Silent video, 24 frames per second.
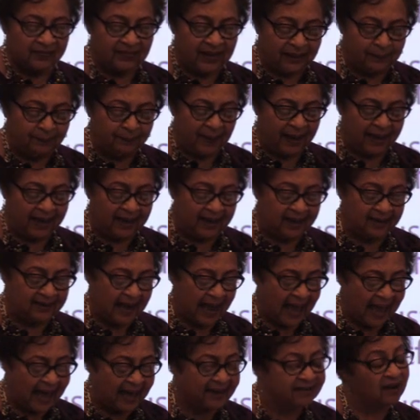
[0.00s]
that
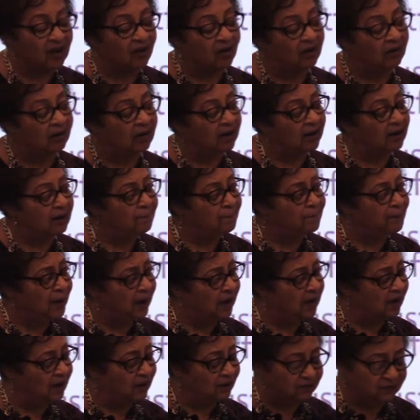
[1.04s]
paid at or
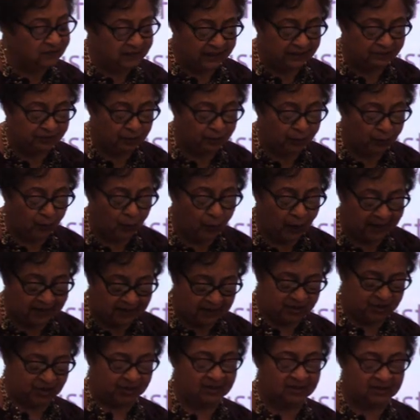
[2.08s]
above livable
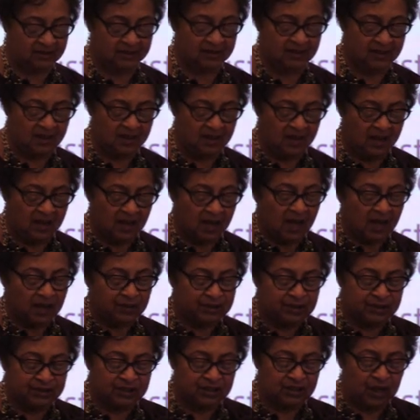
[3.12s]
wages.
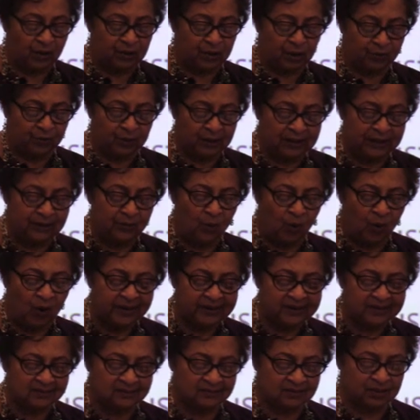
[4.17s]
DeSoto really
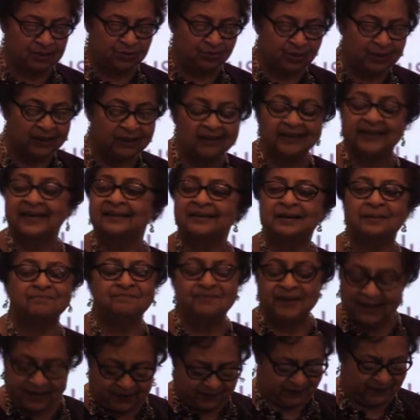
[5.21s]
wanted to reel in a
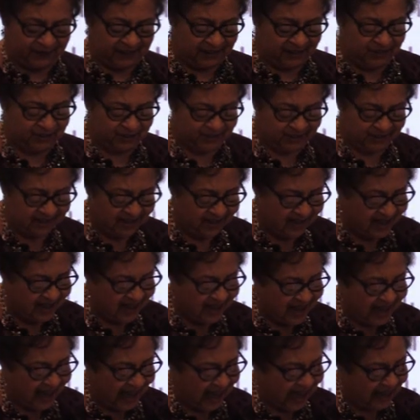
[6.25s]
big fish,
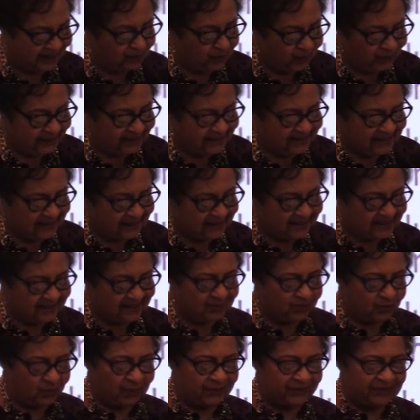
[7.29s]
and we did
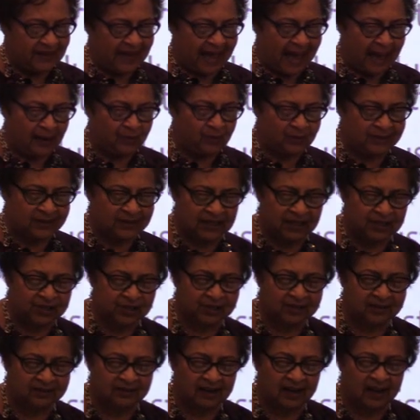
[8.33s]
it with the
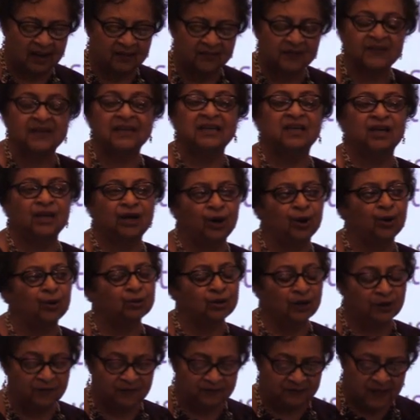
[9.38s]
acquisition of the
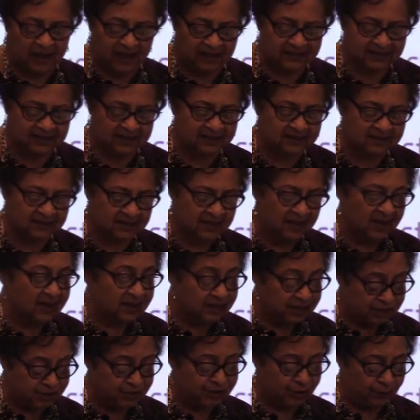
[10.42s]
Kohler Faucets
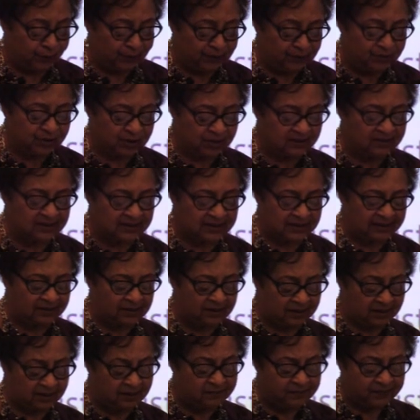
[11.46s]
Distribution
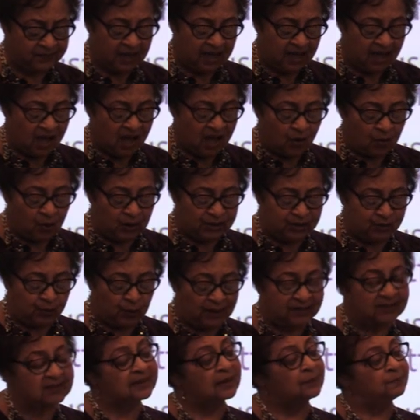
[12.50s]
Center, which
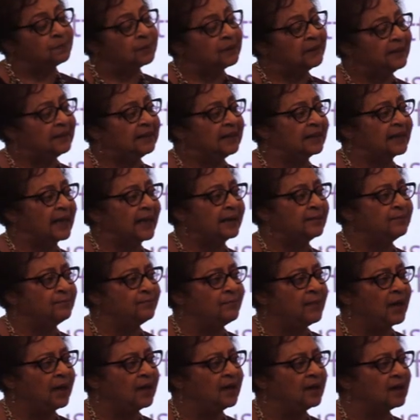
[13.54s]
was completed
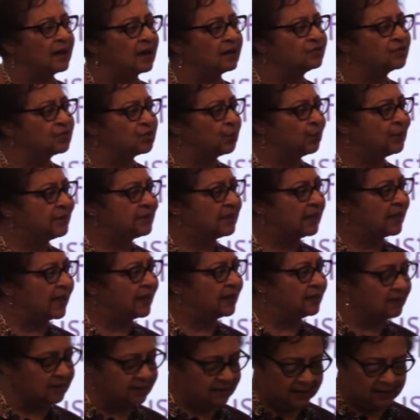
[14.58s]
in May of
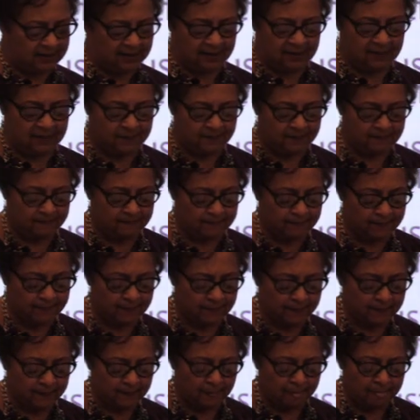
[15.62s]
2018.
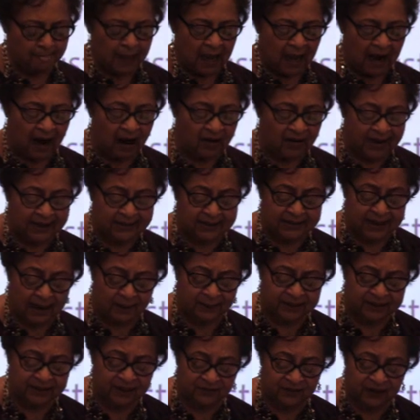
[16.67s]
Our
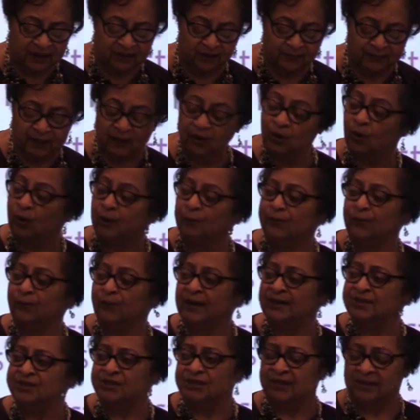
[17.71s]
Economic Development
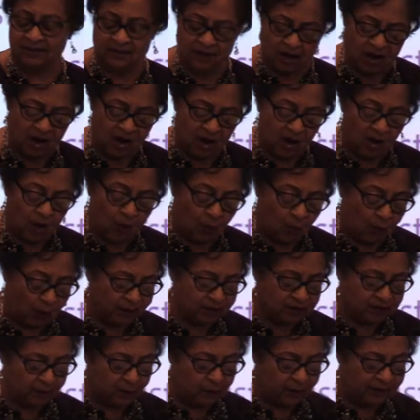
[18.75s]
Corporation
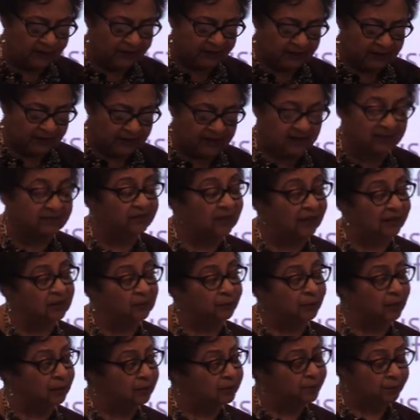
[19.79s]
worked with the
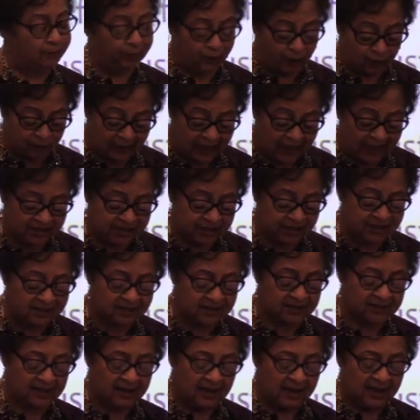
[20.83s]
developer,
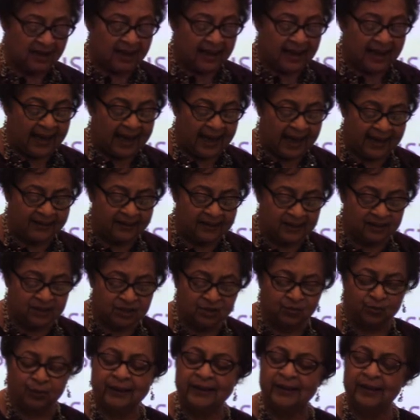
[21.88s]
Prologis, and
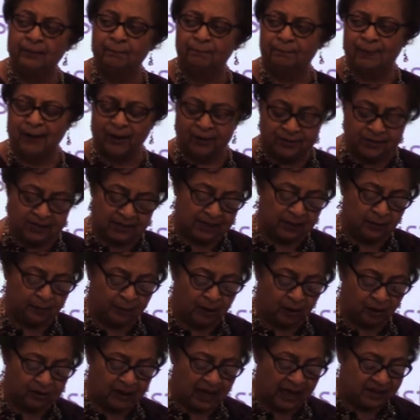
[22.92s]
is reimbursing
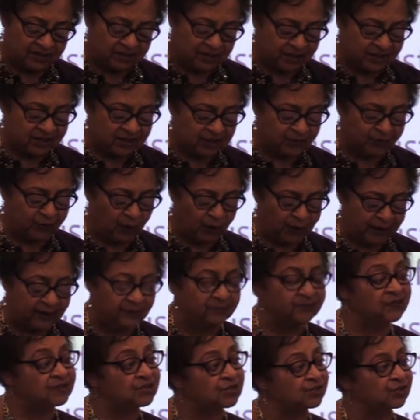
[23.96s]
Prologis for
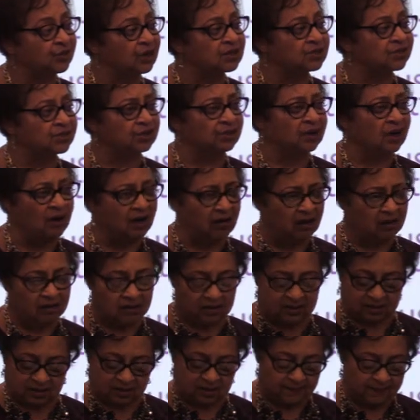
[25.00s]
infrastructure
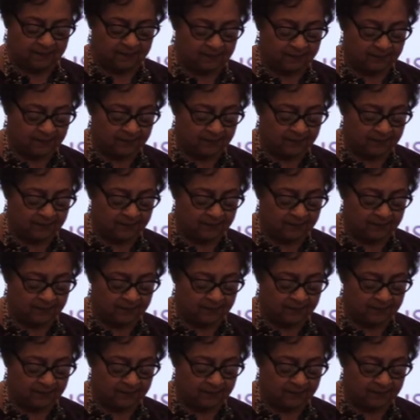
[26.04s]
costs.